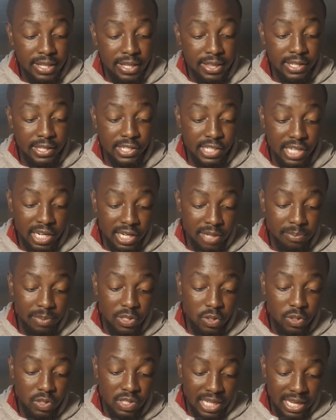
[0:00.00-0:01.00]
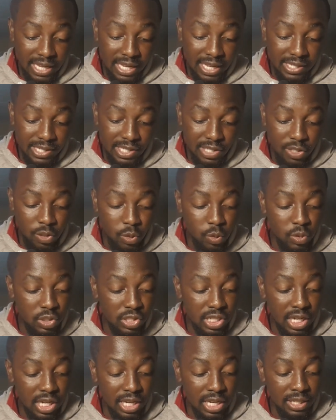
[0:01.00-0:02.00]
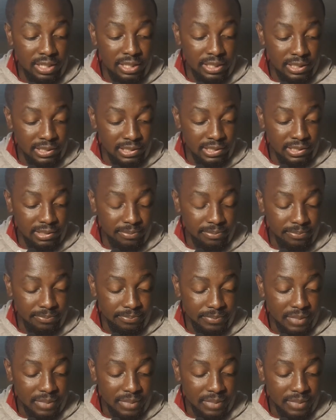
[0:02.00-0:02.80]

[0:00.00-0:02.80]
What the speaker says: the Charbray Society used Charolais